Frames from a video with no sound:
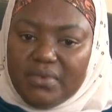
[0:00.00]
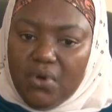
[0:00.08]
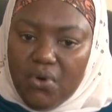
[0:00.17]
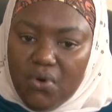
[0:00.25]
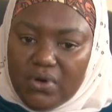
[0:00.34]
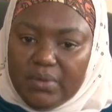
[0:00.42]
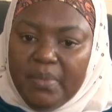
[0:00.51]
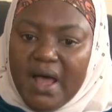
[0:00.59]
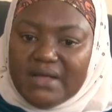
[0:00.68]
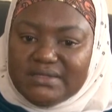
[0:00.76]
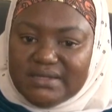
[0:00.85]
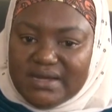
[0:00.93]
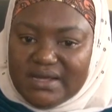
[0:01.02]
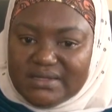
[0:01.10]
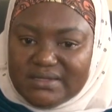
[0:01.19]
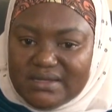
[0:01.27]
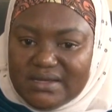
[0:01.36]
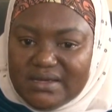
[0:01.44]
call
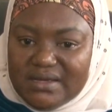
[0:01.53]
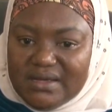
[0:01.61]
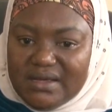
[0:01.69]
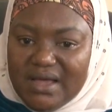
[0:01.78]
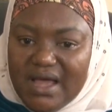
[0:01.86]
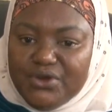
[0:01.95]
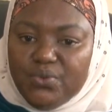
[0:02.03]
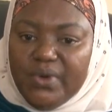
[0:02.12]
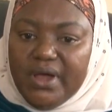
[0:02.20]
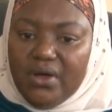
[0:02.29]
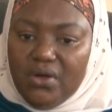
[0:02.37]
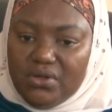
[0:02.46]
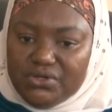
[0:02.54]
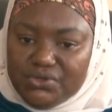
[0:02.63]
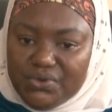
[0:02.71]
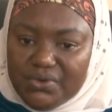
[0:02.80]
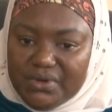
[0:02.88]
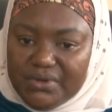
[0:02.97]
partners. And we're
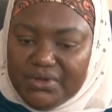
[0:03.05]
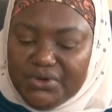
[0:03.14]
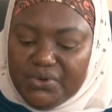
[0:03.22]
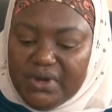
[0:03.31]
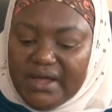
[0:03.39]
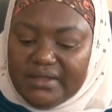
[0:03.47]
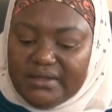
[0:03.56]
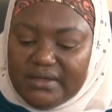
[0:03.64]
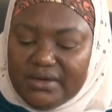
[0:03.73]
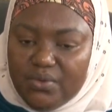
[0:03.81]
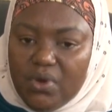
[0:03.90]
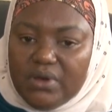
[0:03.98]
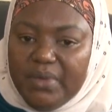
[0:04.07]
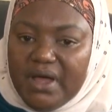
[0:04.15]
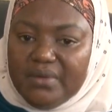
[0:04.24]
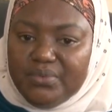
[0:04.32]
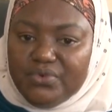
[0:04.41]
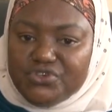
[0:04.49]
also, you know, like the World
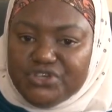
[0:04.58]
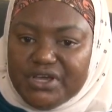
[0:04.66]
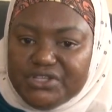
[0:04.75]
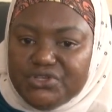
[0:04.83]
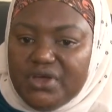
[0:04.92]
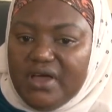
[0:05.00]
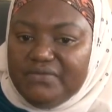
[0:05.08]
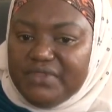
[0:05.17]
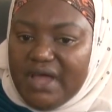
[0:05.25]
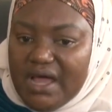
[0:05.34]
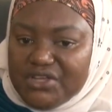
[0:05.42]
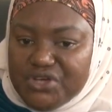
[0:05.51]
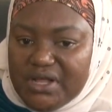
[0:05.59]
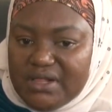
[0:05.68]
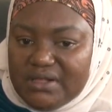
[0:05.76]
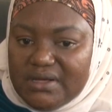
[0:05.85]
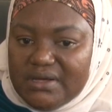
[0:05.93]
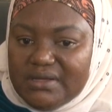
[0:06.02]
Bank projects. you have the
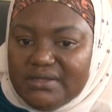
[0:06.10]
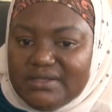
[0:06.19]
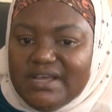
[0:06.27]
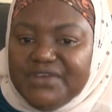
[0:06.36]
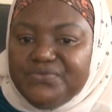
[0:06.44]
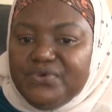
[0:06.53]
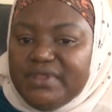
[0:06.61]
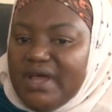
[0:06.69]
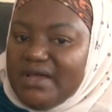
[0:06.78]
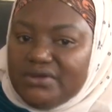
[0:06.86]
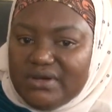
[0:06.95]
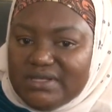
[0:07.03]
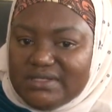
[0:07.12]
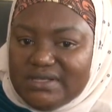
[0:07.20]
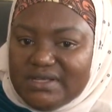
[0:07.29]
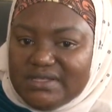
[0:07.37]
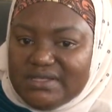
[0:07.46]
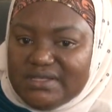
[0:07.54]
Agile Design for the
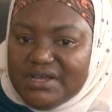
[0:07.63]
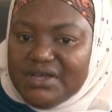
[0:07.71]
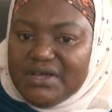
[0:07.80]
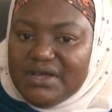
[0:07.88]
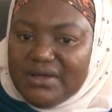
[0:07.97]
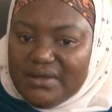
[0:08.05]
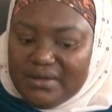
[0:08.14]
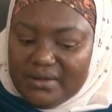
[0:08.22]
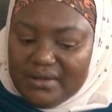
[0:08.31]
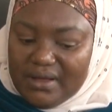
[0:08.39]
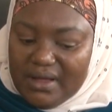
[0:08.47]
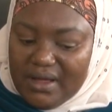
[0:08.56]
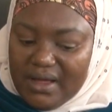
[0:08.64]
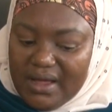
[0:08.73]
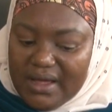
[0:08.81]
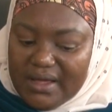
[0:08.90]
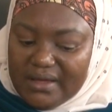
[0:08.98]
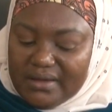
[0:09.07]
Adolescents.
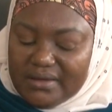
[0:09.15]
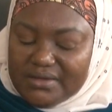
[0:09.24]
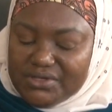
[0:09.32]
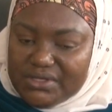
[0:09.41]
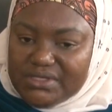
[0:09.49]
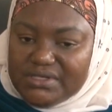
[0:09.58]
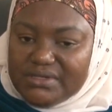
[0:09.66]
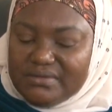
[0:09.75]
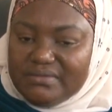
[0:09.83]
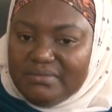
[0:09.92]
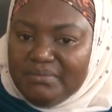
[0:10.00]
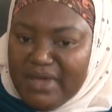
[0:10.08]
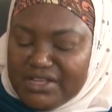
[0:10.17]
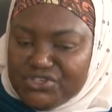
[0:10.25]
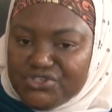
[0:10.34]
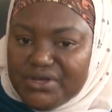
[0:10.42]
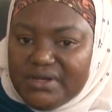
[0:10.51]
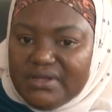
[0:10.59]
I just
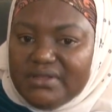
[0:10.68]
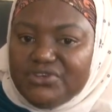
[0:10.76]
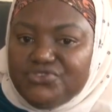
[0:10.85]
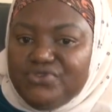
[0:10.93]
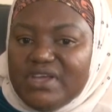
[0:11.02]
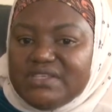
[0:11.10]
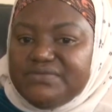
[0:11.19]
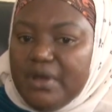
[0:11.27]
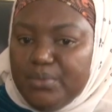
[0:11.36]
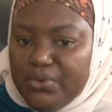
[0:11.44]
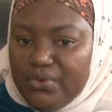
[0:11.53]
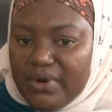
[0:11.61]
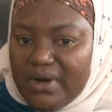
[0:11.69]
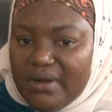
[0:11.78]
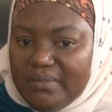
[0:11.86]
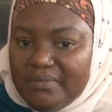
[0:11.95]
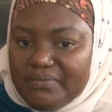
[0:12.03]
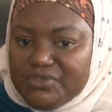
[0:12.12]
mentioned the transfer
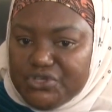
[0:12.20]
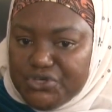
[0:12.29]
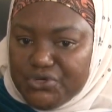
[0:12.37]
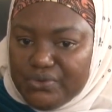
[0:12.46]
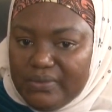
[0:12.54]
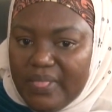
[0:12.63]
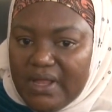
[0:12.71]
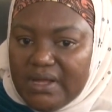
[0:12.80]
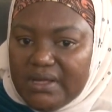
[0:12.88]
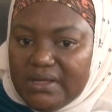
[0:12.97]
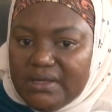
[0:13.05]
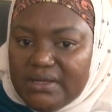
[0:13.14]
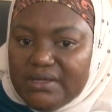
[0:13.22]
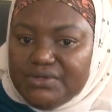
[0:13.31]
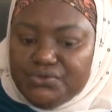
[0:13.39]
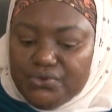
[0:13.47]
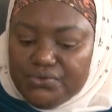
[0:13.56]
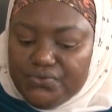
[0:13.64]
program to you. Mm.
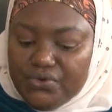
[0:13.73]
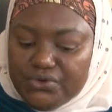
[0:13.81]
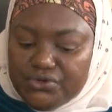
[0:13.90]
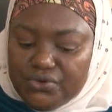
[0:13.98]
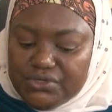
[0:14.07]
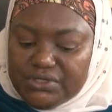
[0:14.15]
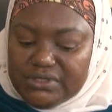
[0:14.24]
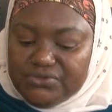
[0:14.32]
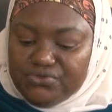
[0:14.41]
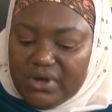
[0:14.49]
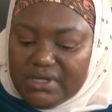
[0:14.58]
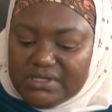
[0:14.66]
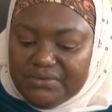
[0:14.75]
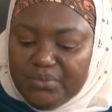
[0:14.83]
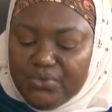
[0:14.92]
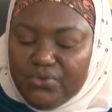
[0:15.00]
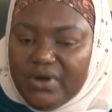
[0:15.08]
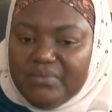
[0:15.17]
So for those transfer
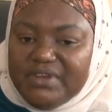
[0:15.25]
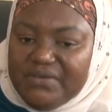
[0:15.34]
program,